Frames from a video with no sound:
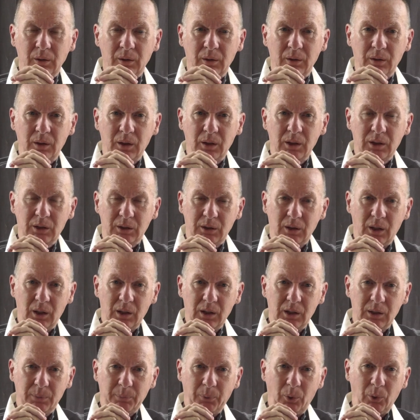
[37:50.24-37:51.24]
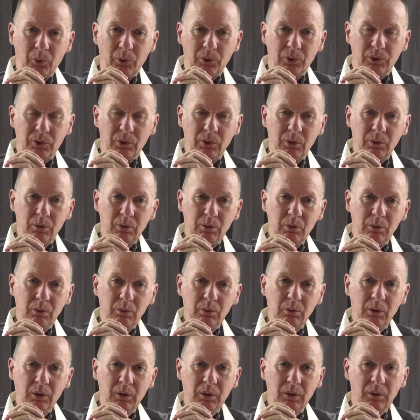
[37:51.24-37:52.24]
And he, he spoke
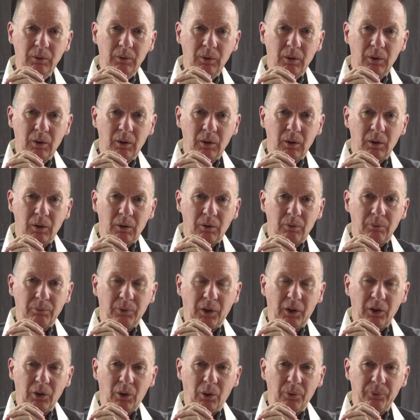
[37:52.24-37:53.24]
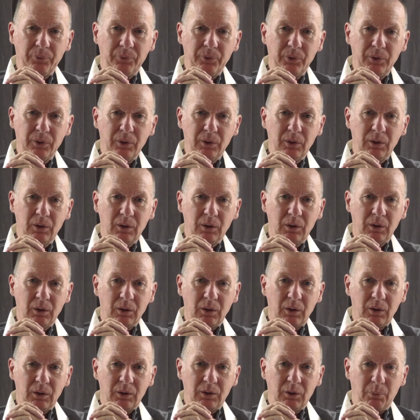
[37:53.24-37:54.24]
to uh, very often
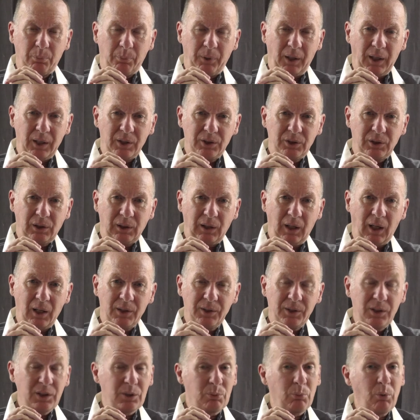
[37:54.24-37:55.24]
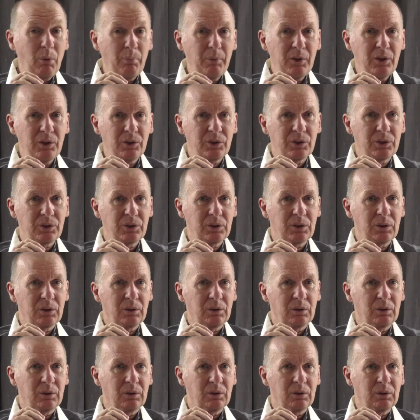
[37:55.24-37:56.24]
depressed classes, women's
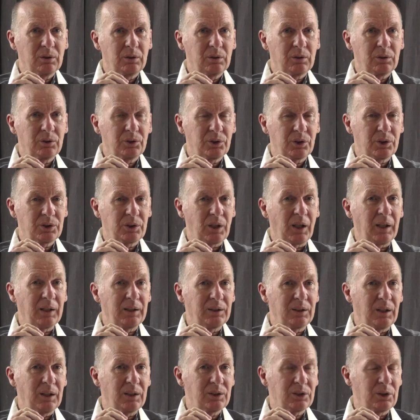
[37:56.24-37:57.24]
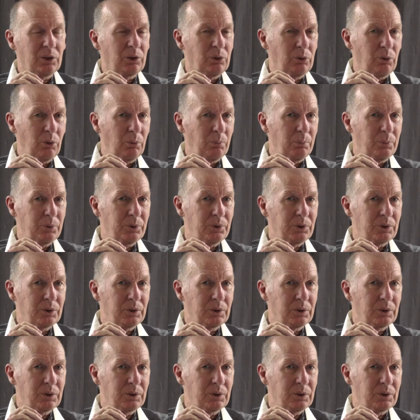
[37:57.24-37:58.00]
societies and groups.